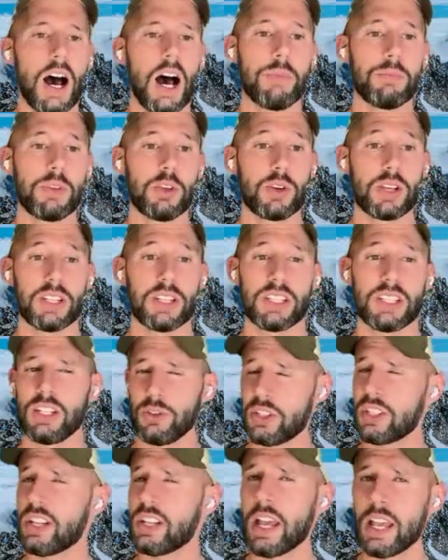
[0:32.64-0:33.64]
You can still
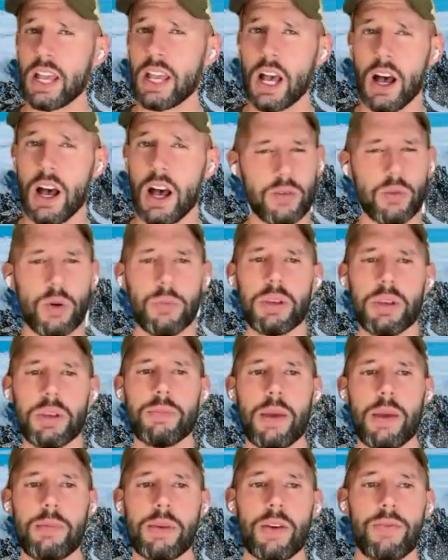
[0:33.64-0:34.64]
stay on. There will be
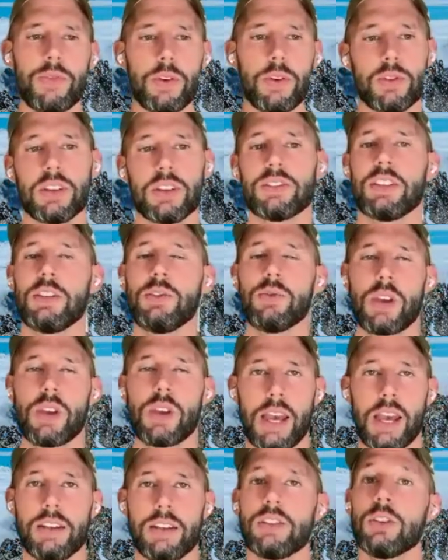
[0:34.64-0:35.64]
maybe a few things that you
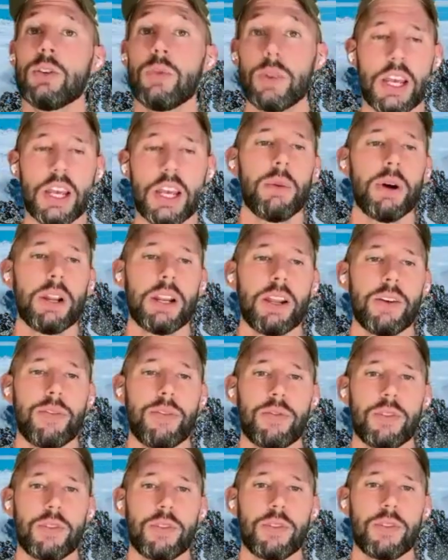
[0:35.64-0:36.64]
can do, but
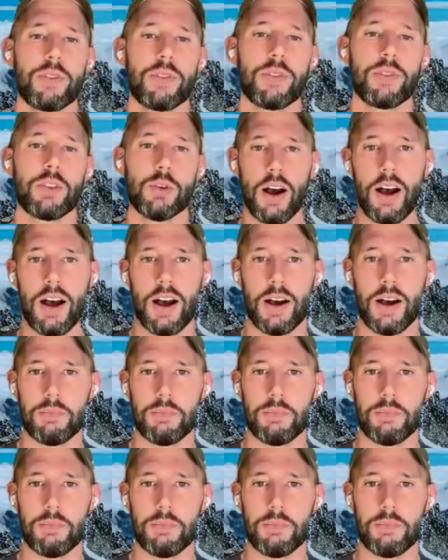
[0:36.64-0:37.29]
if you